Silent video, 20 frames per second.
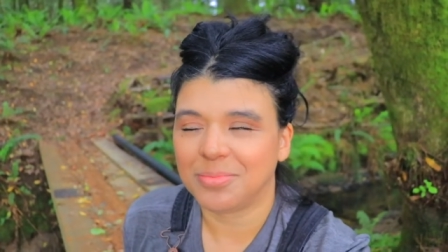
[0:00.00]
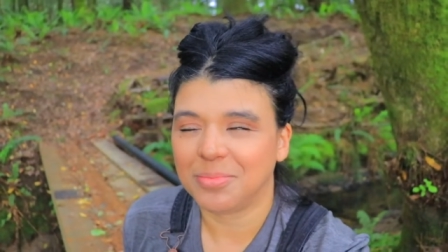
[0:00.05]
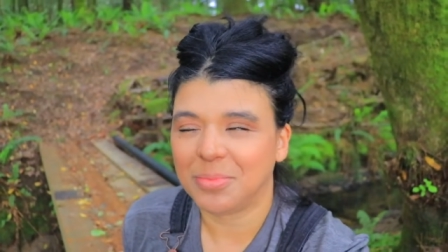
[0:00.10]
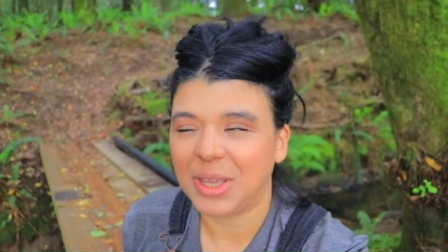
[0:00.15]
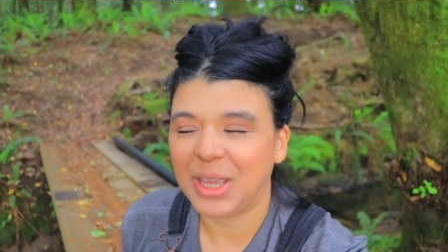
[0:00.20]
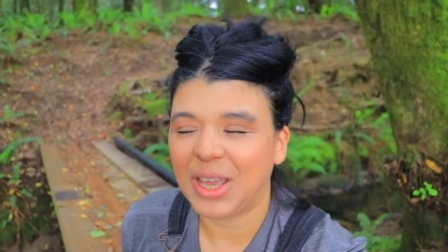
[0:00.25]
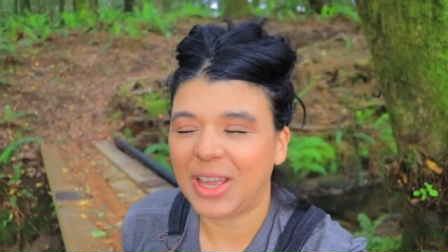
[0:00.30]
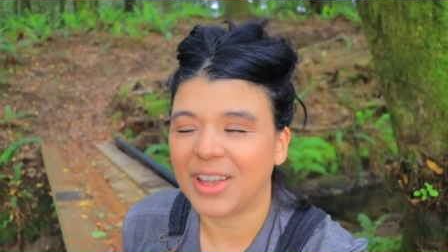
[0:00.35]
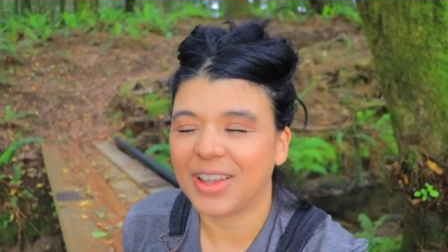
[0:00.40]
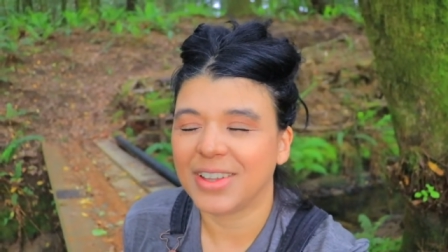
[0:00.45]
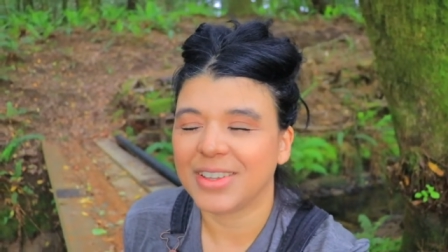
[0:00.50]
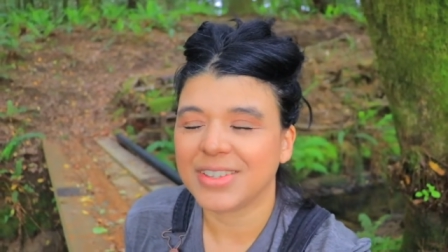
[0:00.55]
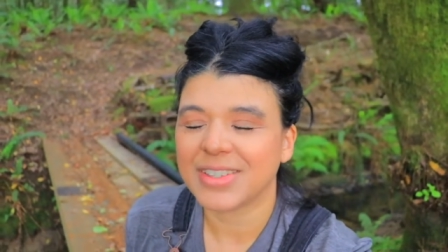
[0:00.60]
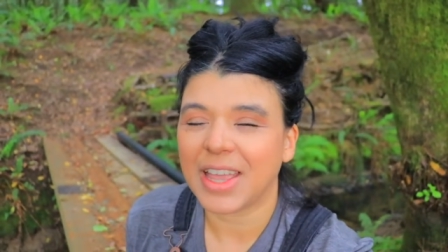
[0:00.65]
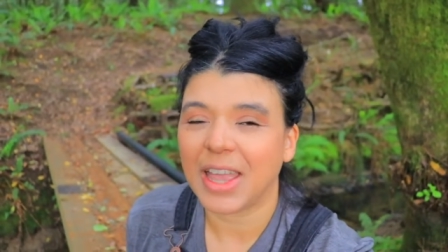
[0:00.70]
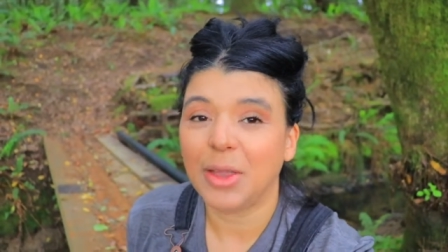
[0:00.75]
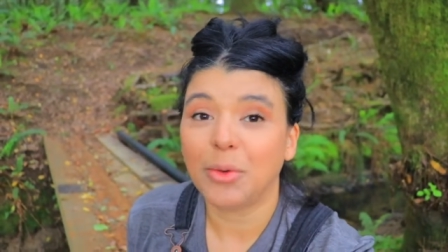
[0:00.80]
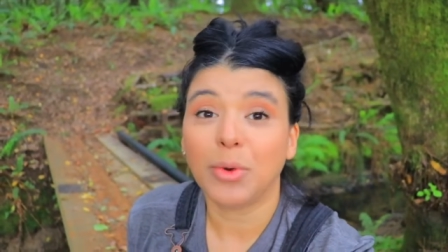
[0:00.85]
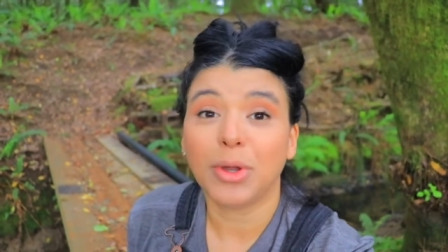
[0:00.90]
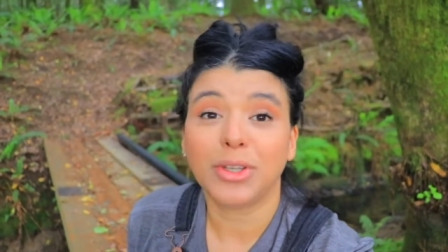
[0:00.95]
because
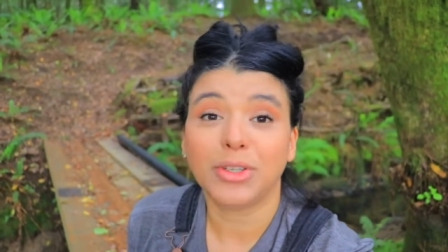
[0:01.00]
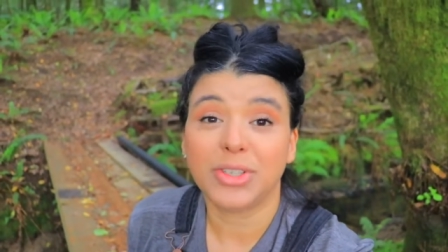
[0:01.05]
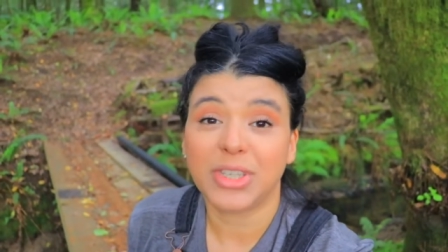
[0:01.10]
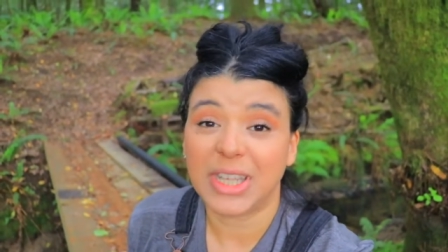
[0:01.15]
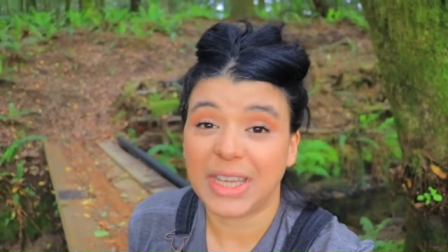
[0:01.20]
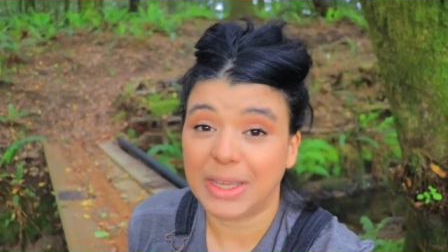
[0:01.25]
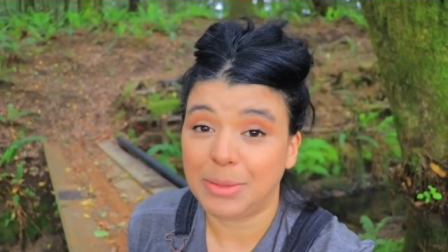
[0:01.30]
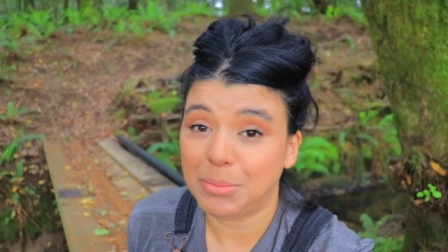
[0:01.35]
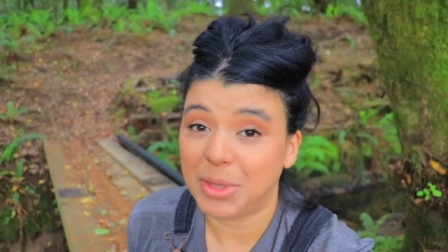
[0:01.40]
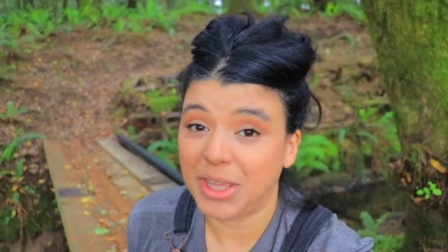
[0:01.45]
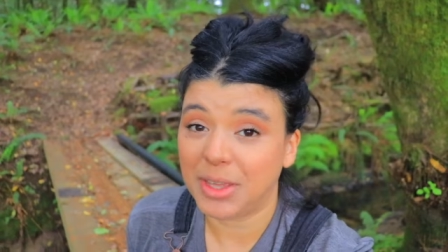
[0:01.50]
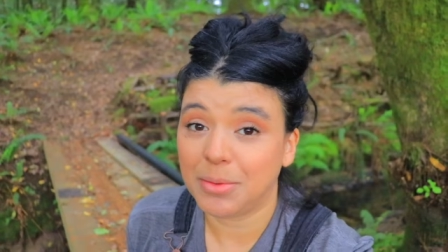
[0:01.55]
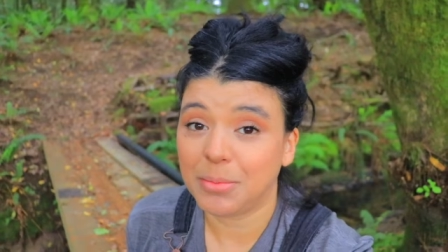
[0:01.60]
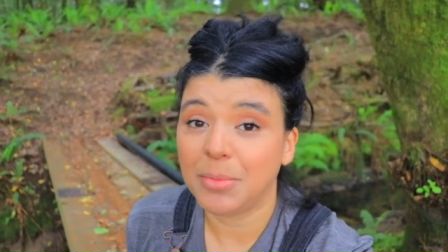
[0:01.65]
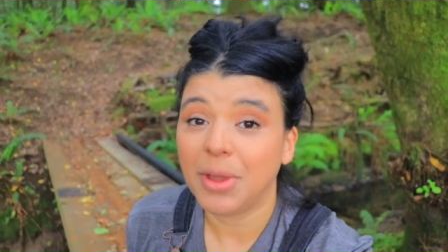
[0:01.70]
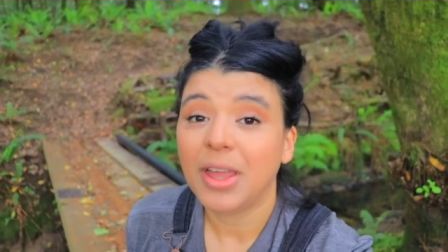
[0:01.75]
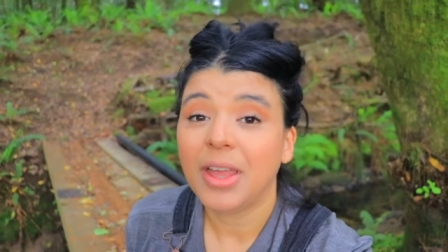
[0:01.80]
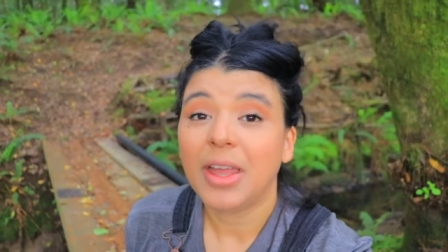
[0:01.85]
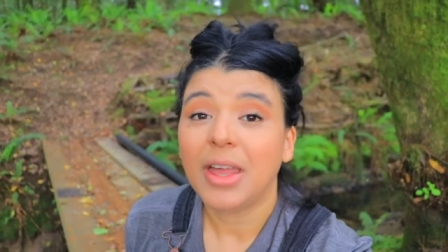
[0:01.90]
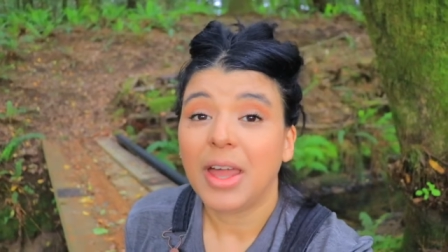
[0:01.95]
I want to tame
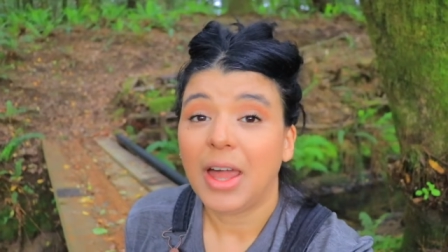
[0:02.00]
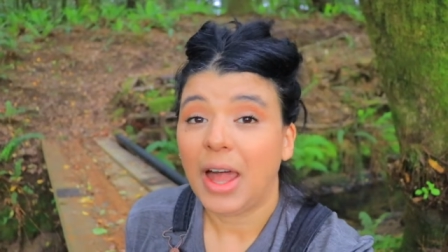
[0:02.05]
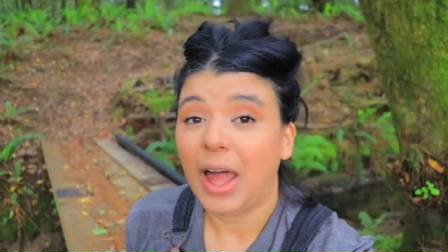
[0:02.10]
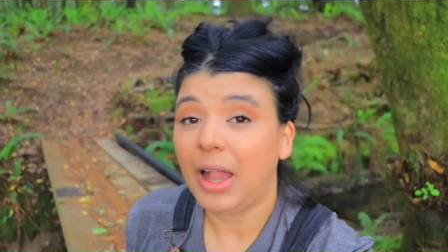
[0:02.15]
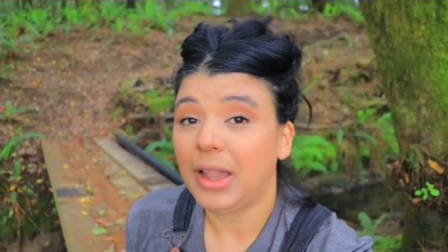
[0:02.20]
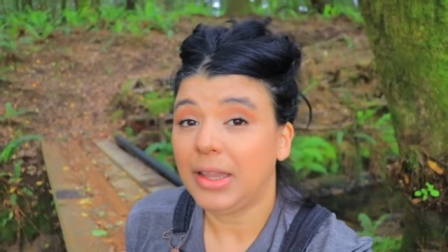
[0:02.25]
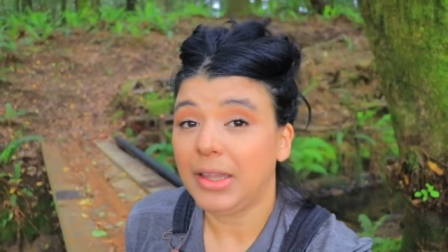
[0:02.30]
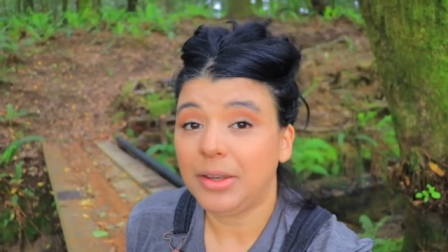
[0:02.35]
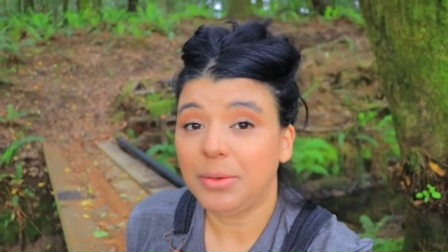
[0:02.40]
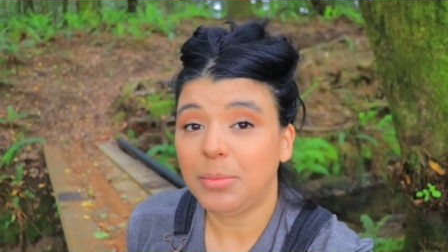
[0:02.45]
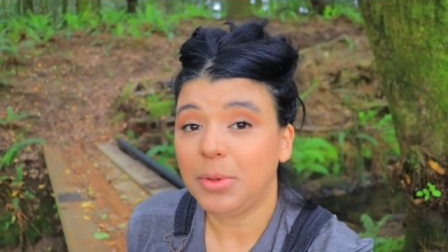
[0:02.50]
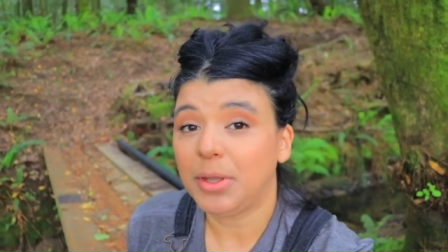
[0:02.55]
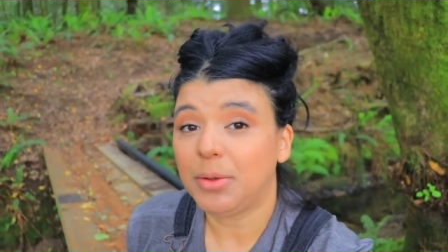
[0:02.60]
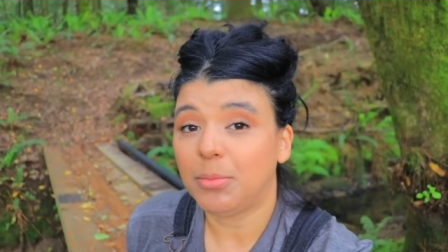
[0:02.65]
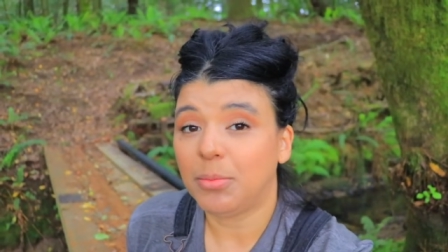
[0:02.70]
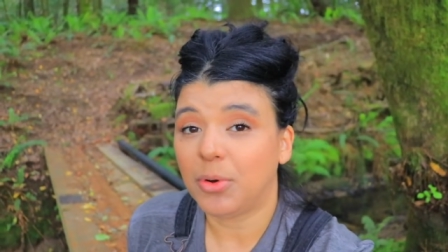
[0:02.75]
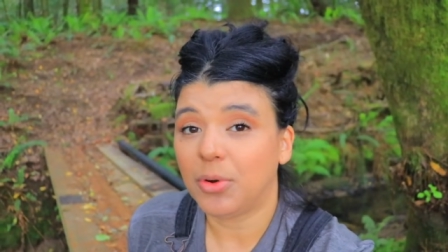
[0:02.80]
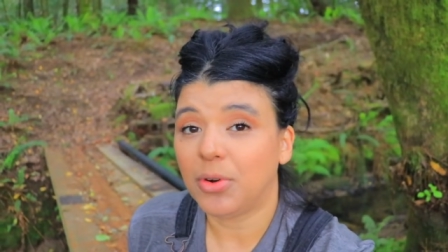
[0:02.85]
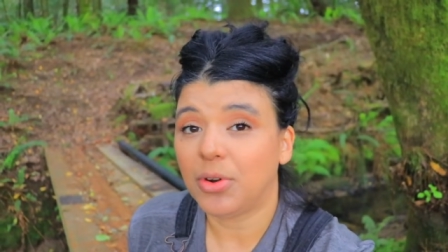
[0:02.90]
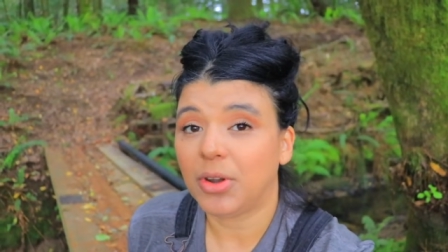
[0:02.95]
him a little bit
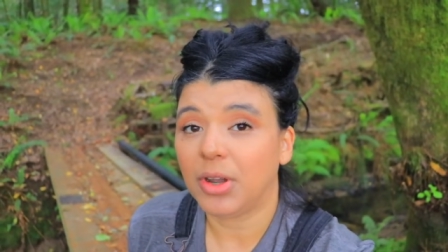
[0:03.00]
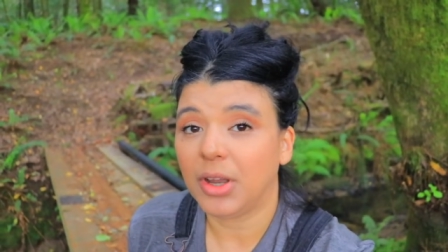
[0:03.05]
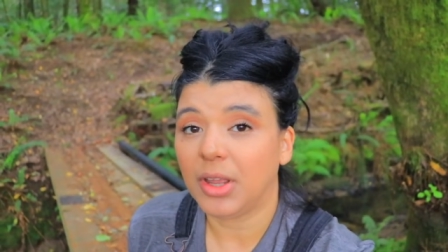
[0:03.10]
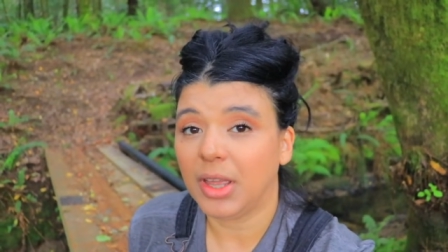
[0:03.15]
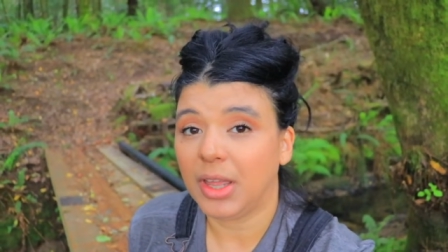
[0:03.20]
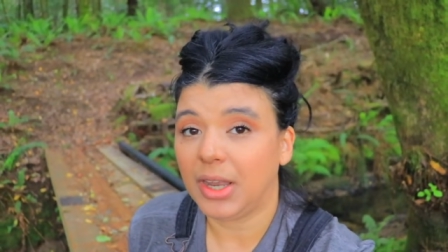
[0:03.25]
more